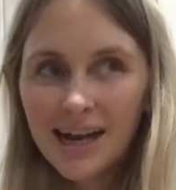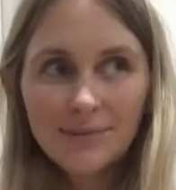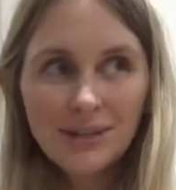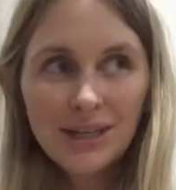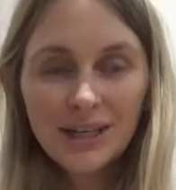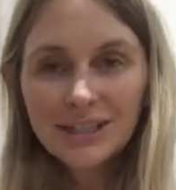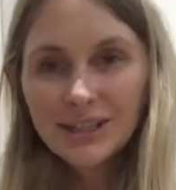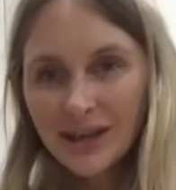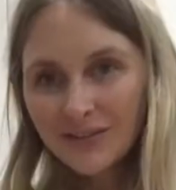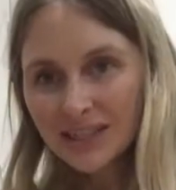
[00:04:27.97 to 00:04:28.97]
So you can
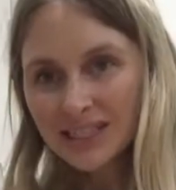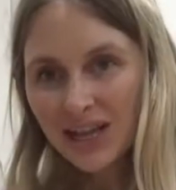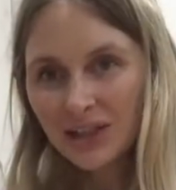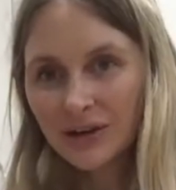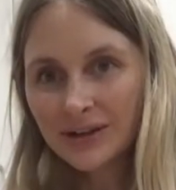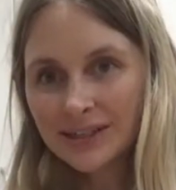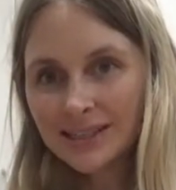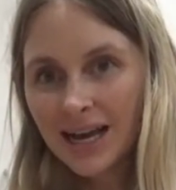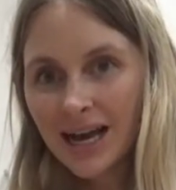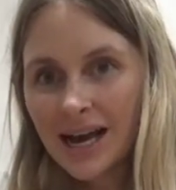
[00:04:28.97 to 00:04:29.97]
serve this
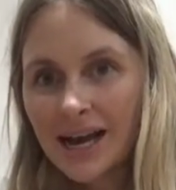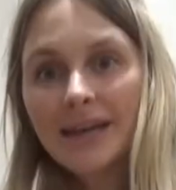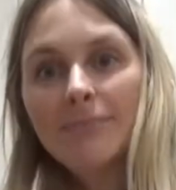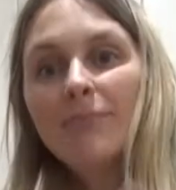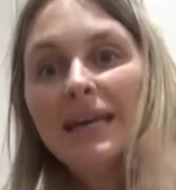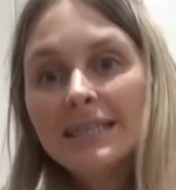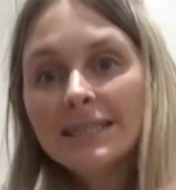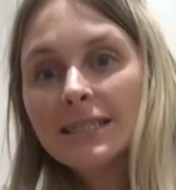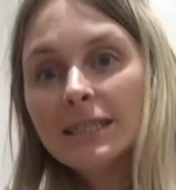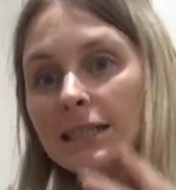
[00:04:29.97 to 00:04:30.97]
alongside meat
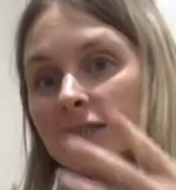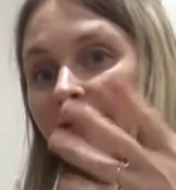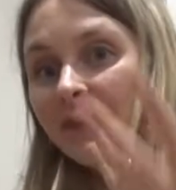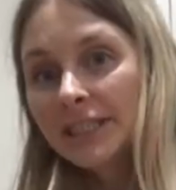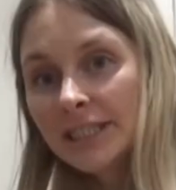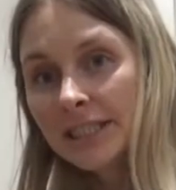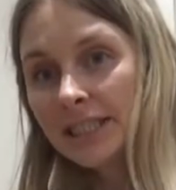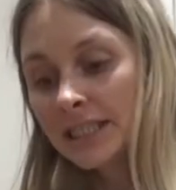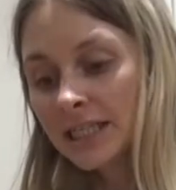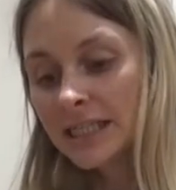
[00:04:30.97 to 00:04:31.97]
dishes, fish
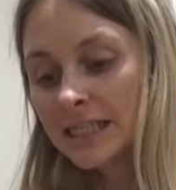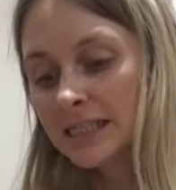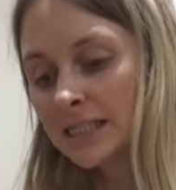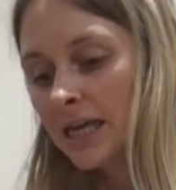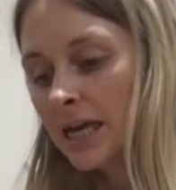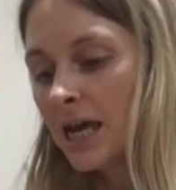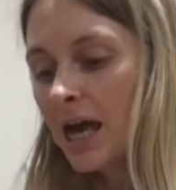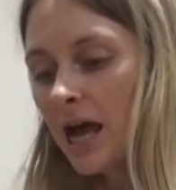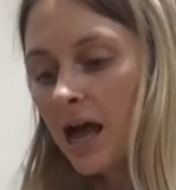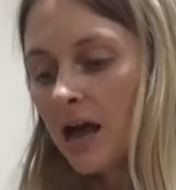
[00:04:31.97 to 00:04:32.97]
dishes.
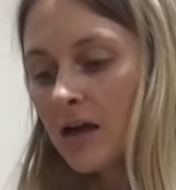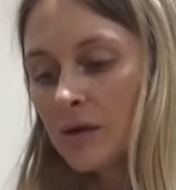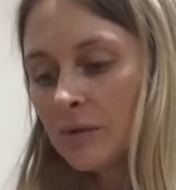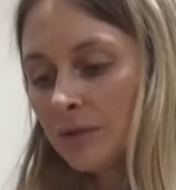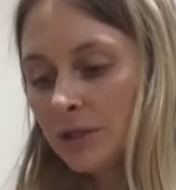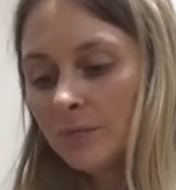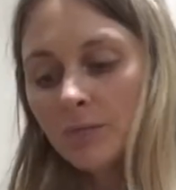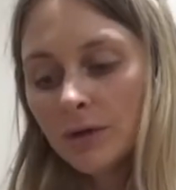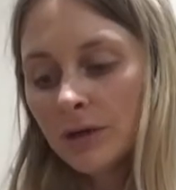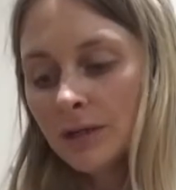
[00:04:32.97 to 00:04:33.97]
You could
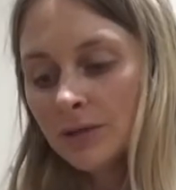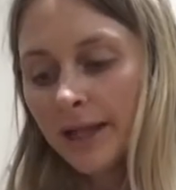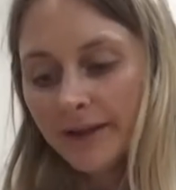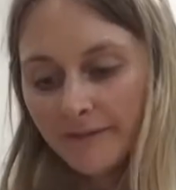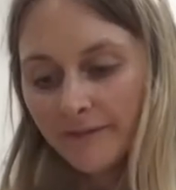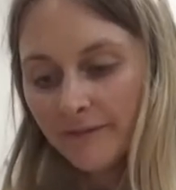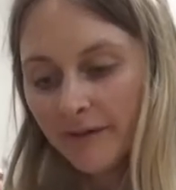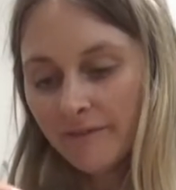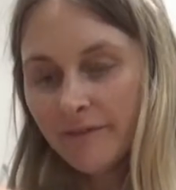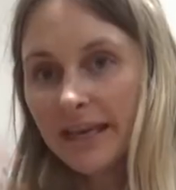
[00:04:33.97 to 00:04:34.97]
do like
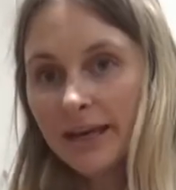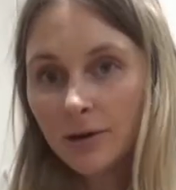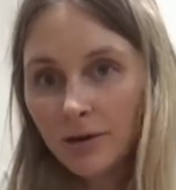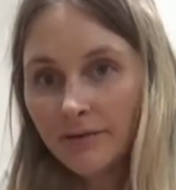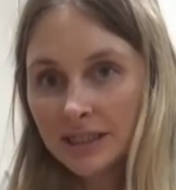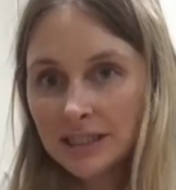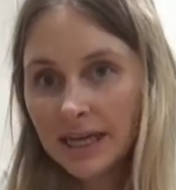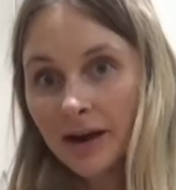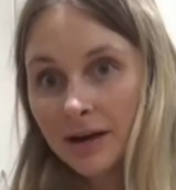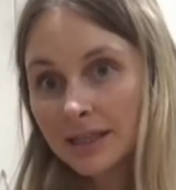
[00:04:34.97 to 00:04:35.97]
a vegan or a
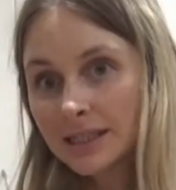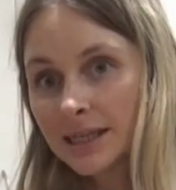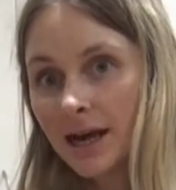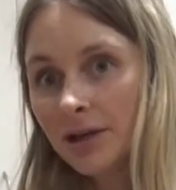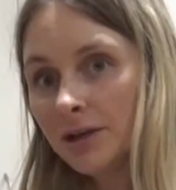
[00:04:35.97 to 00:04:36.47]
vegetarian style.